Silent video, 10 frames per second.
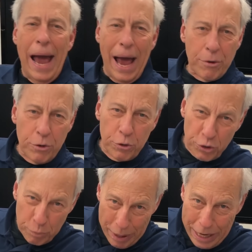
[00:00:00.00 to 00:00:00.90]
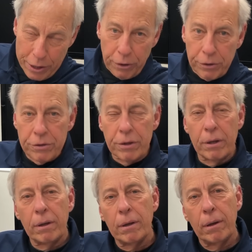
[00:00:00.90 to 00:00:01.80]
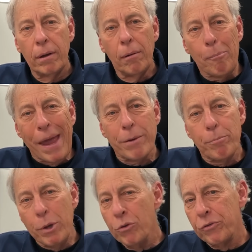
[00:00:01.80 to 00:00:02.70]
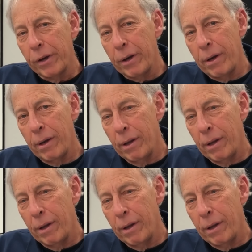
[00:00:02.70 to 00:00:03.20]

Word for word: How do speakers make music?